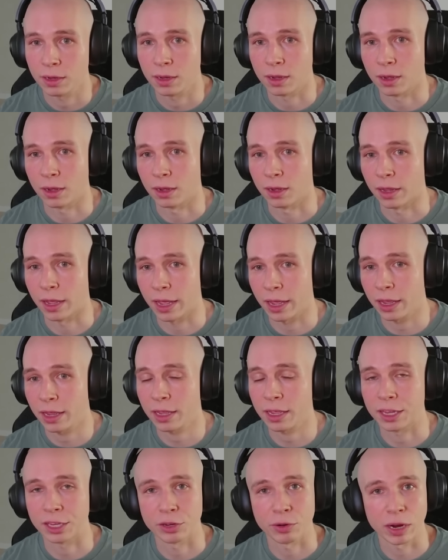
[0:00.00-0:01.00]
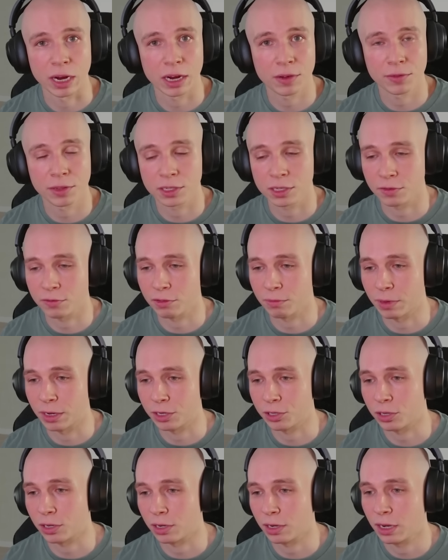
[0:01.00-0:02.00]
A and you have this
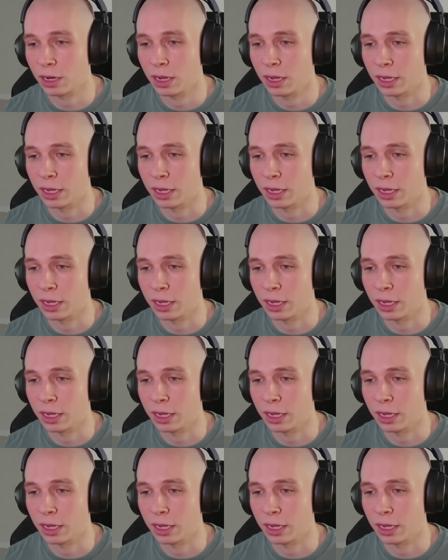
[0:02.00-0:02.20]
information,